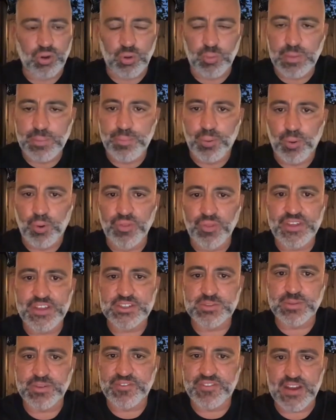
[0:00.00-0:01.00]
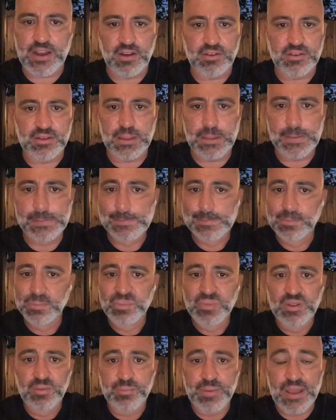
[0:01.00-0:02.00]
We pulled this, we found it.
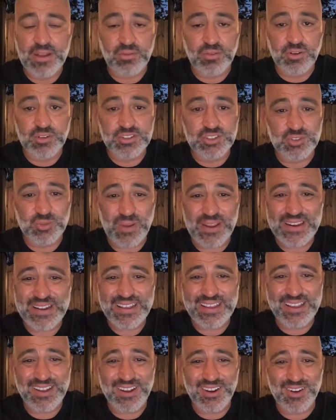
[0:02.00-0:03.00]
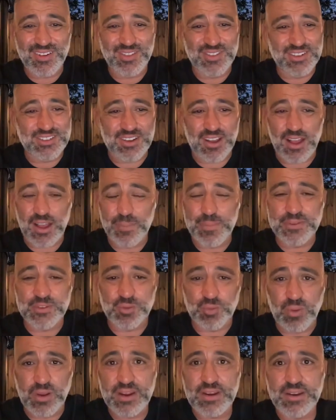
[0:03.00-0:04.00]
Penrose is right here. This comp is
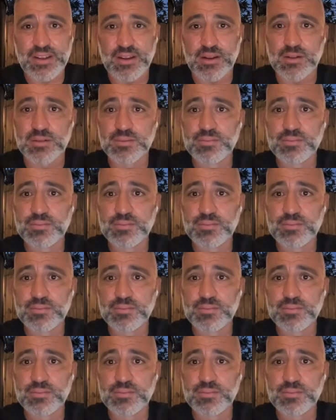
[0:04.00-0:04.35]
right here.